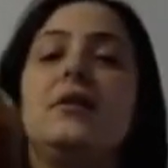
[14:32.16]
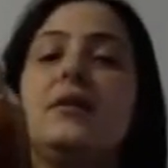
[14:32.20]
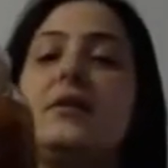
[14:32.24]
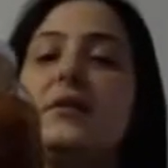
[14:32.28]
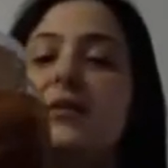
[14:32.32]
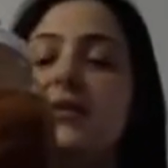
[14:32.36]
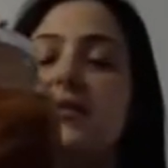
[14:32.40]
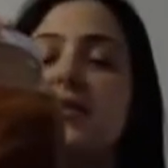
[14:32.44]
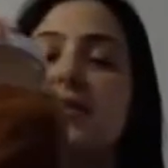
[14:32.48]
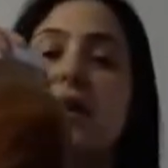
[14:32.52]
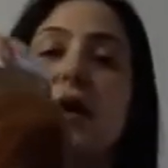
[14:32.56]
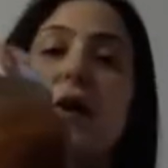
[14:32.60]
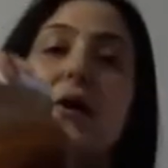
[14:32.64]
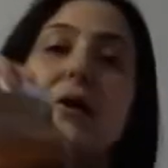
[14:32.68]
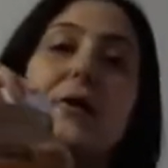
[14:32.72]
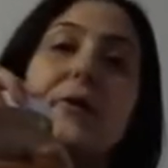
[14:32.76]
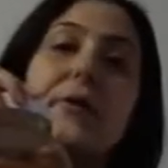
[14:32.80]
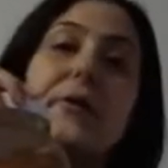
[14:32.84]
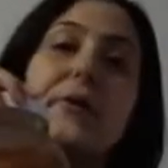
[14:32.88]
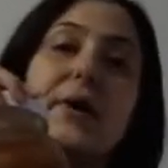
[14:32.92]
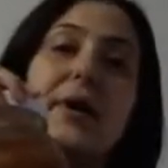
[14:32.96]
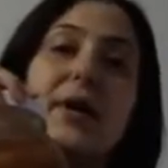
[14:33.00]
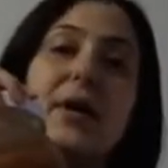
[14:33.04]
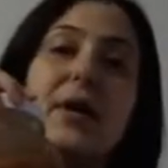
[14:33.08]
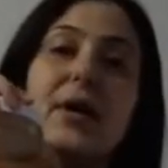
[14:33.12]

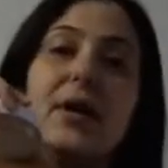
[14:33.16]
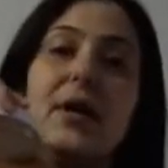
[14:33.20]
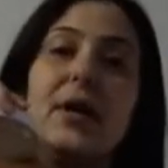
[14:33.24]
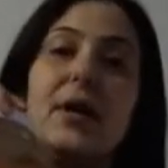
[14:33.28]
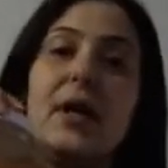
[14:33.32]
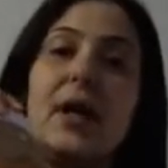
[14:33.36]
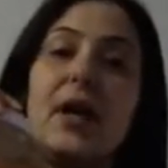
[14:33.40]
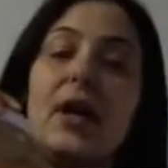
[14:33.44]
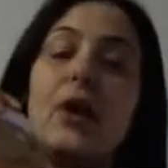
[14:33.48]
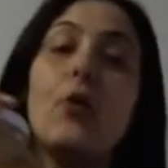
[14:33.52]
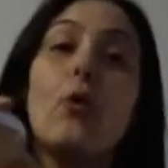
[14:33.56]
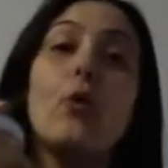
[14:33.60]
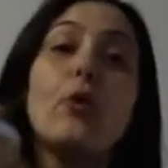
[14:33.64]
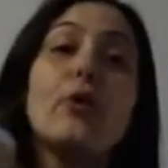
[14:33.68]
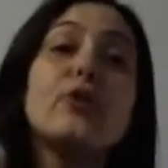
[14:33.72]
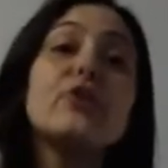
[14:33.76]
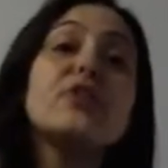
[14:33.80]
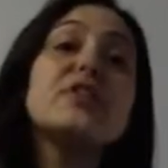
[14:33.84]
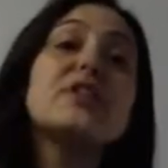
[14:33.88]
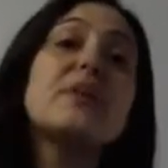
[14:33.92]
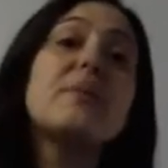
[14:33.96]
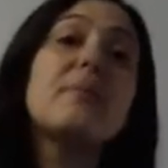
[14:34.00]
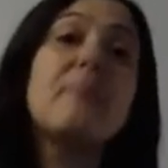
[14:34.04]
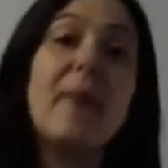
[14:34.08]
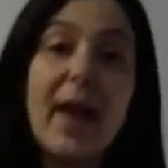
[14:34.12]
So in order
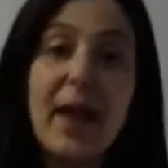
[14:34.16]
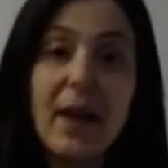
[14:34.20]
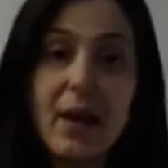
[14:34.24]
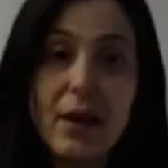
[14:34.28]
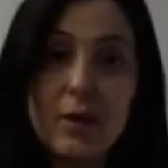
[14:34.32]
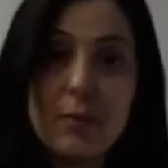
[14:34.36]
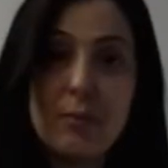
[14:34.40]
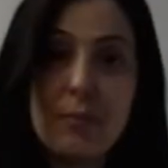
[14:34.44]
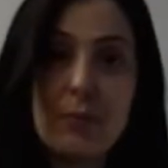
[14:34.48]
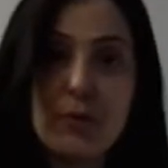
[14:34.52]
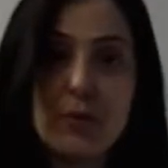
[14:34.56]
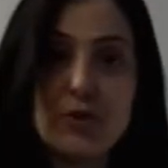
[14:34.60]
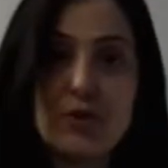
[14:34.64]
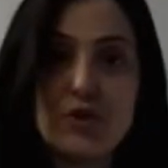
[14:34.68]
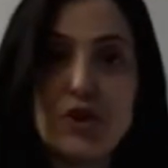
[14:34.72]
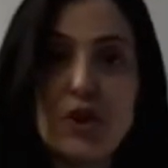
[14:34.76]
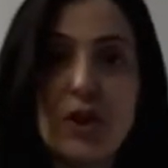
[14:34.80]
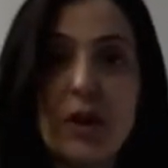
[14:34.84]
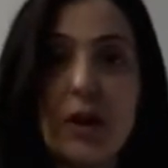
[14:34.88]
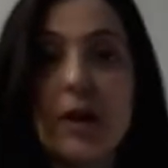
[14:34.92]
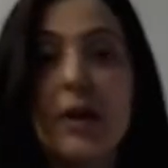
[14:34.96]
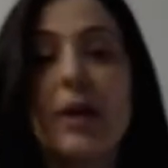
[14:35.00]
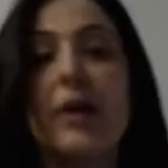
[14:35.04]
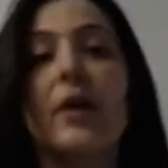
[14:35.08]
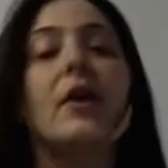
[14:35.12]
to make
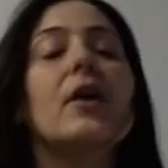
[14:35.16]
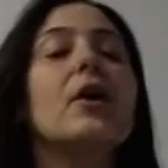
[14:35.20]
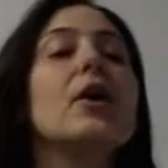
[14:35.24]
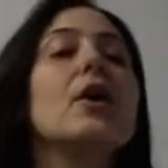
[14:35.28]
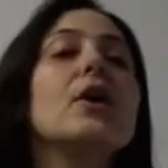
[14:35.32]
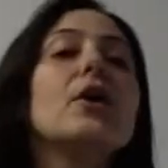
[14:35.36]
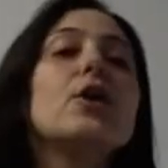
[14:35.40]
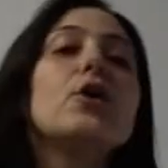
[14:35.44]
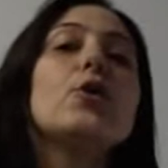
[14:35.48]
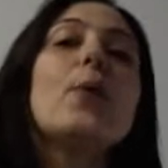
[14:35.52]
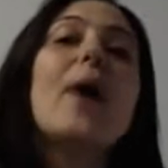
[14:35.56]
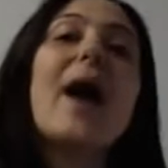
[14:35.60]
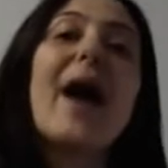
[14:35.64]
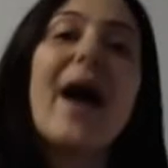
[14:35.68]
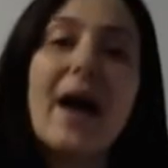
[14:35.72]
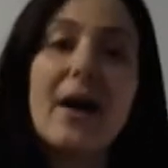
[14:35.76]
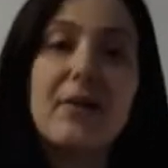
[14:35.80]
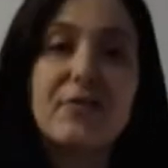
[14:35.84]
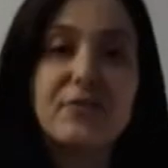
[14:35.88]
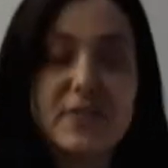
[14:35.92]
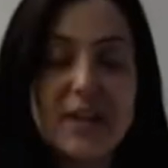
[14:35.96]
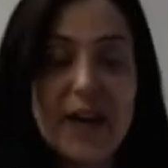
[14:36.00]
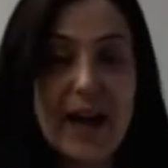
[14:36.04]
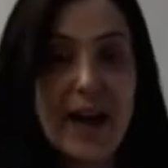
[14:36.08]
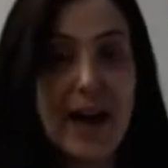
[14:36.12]
kombucha, you
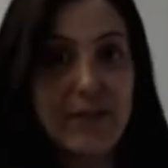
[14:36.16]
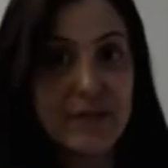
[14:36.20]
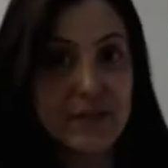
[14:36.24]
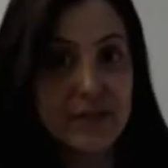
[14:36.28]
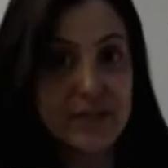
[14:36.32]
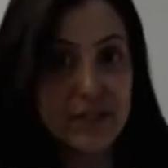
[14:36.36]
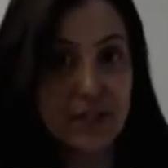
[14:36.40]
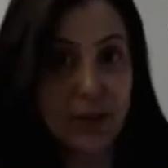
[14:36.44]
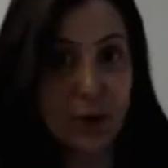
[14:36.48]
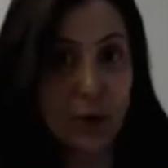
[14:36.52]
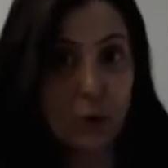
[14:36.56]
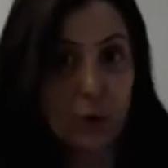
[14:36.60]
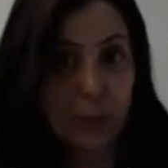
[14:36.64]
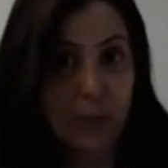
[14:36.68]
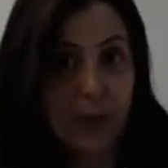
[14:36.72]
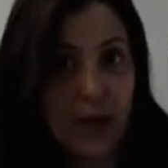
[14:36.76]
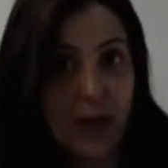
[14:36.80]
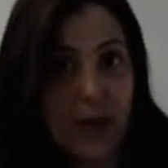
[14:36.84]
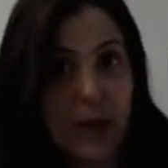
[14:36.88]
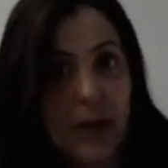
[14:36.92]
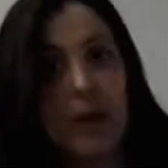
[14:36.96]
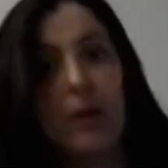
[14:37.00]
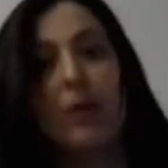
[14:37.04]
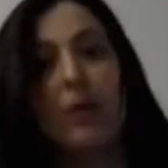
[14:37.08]
have to have a SCOBY.